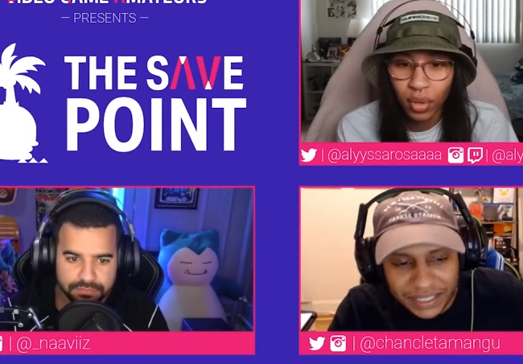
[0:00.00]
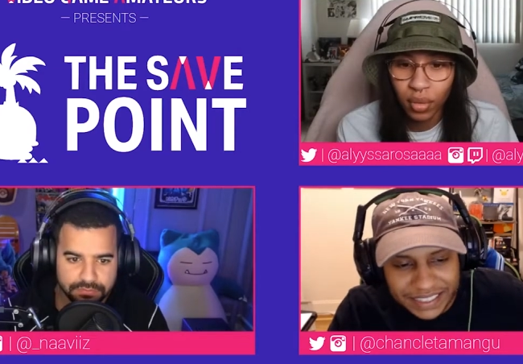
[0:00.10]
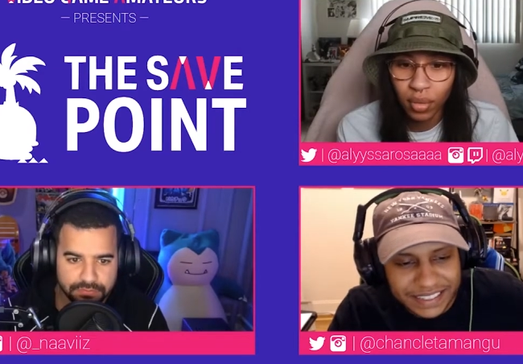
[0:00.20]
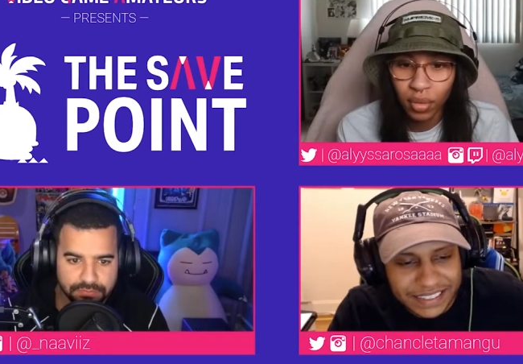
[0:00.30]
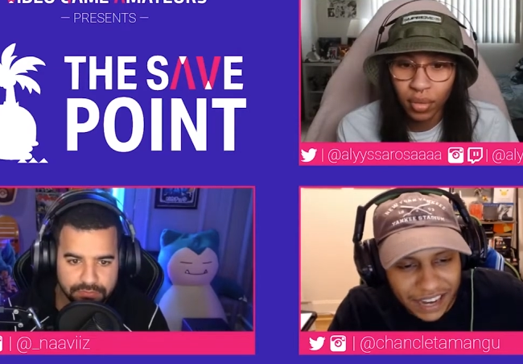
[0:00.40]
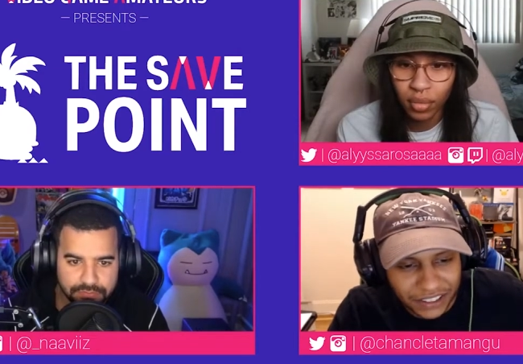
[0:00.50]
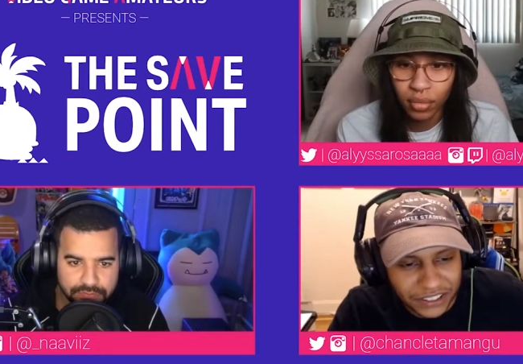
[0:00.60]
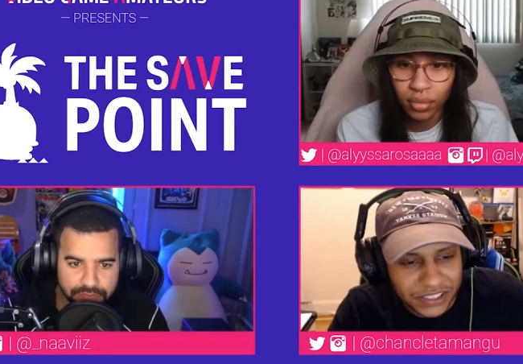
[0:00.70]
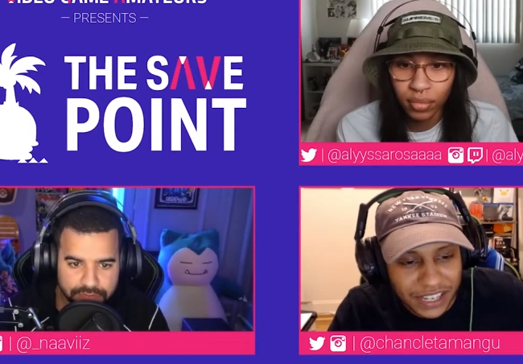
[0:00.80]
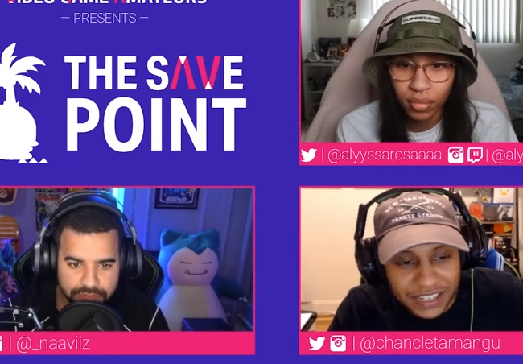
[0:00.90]
Speaker 1: That
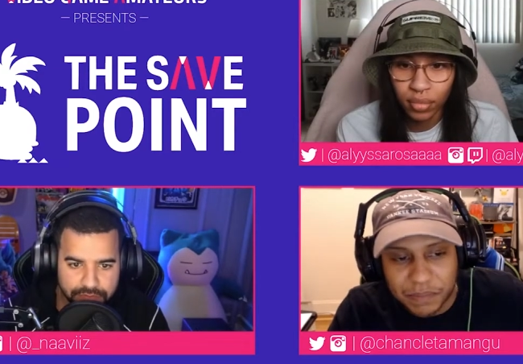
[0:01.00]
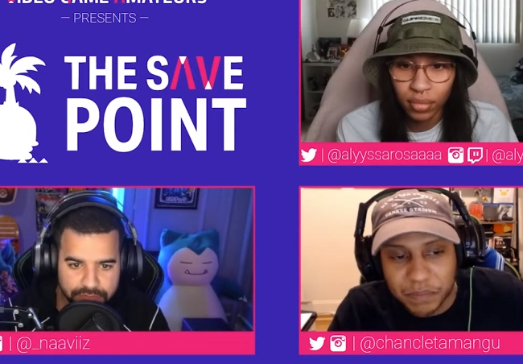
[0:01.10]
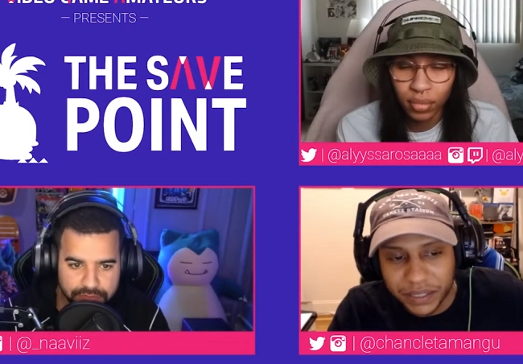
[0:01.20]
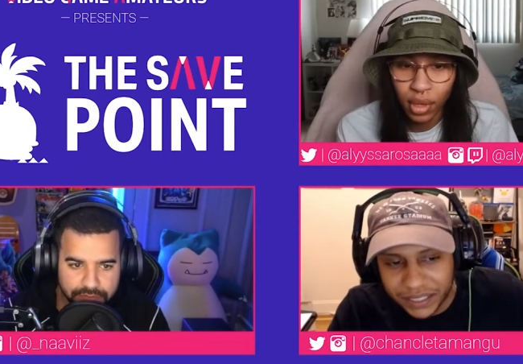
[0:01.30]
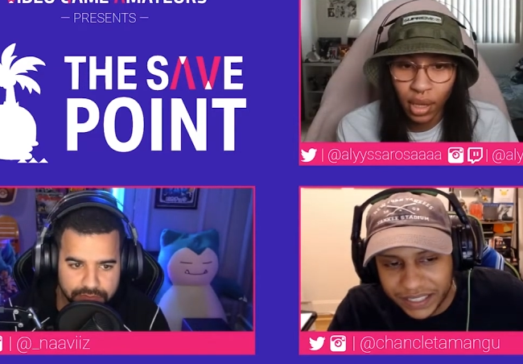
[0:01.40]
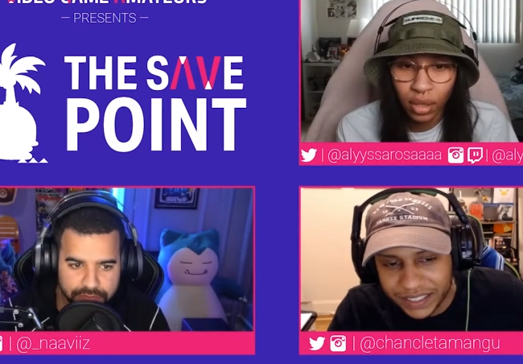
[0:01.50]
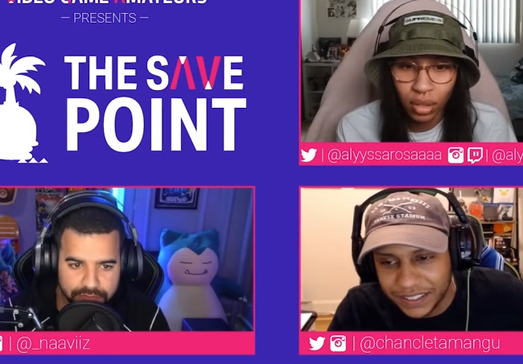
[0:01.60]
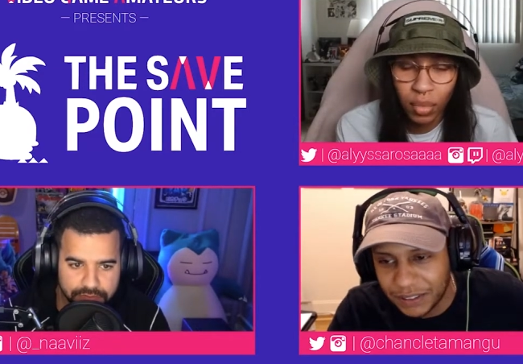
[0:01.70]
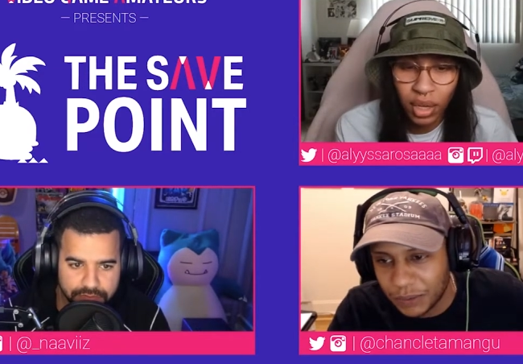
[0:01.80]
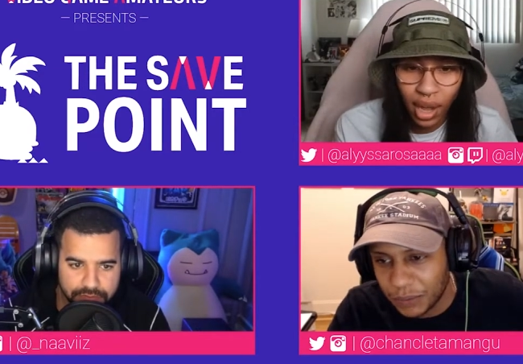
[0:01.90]
is billion
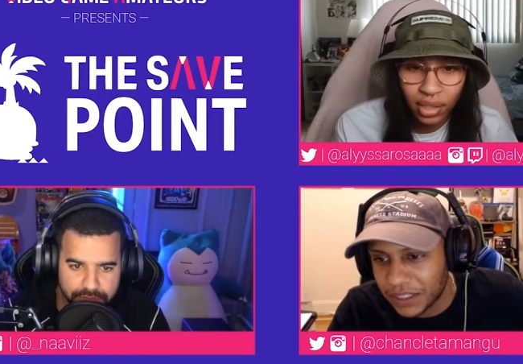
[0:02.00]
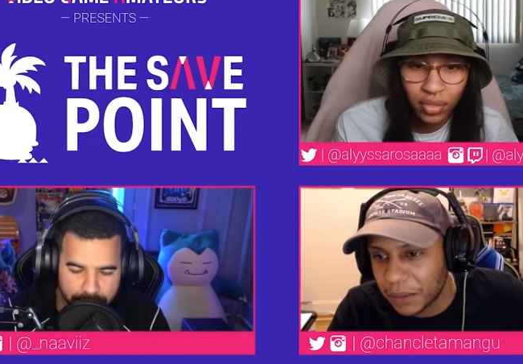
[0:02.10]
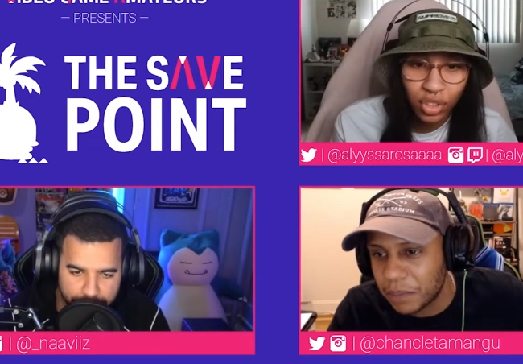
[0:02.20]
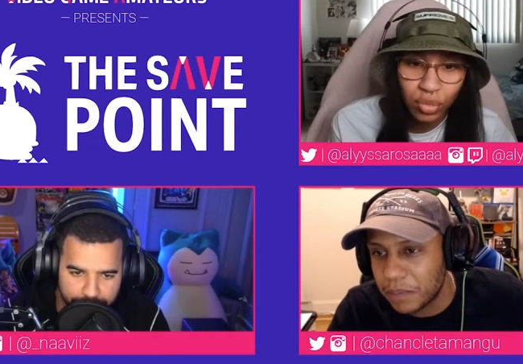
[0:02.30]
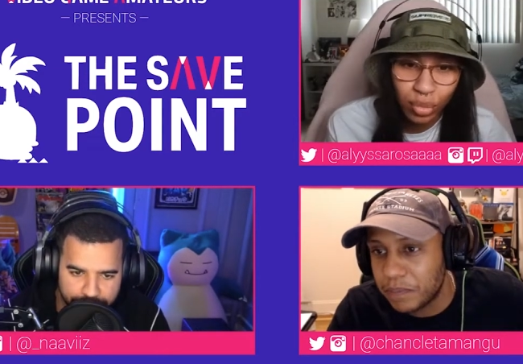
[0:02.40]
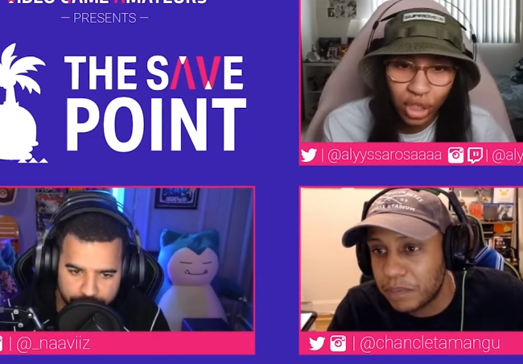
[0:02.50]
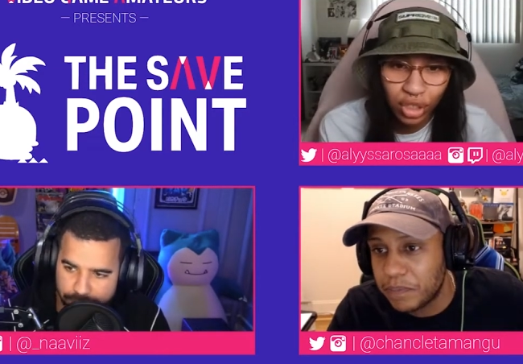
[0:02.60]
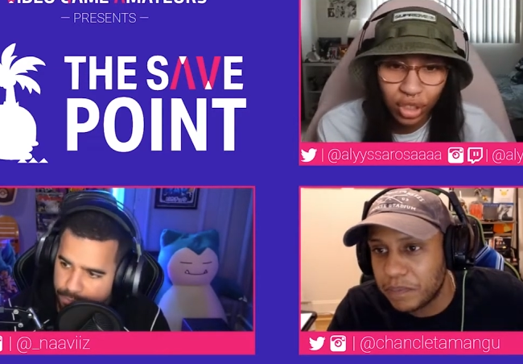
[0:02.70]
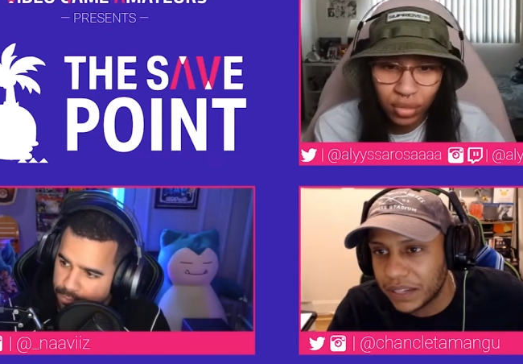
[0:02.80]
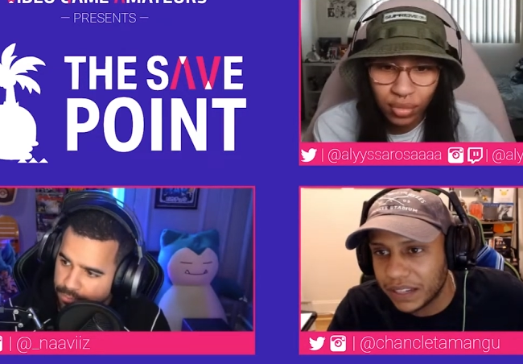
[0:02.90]
with you mean Activision Blizzard.
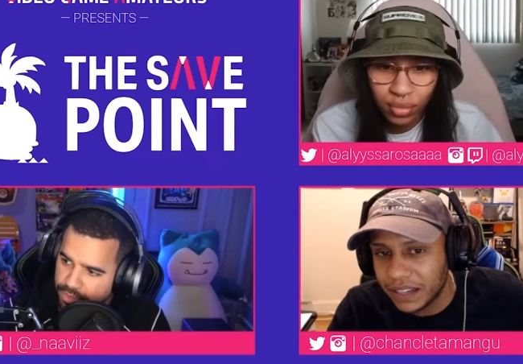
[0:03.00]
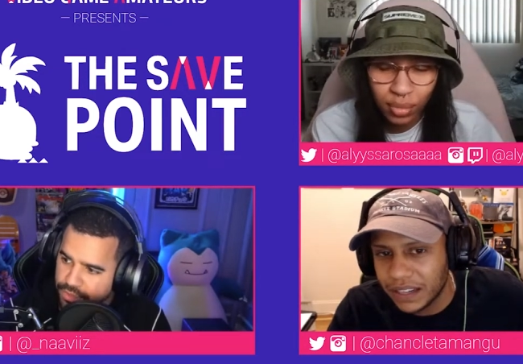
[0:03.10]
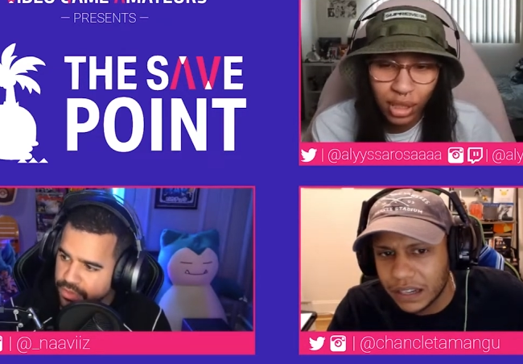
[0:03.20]
B- Blizzard.